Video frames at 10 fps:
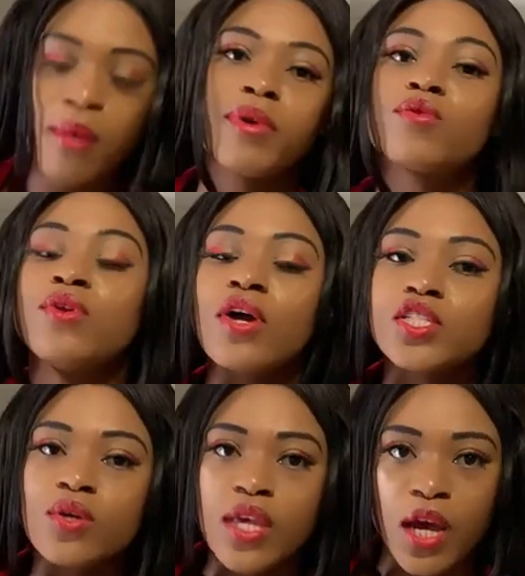But we're
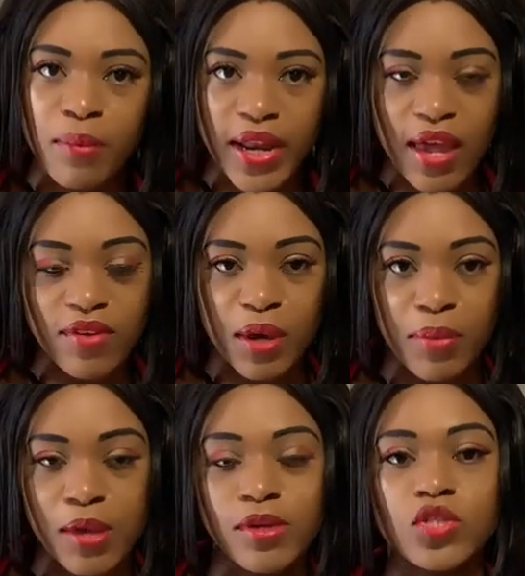not talking about having a baby,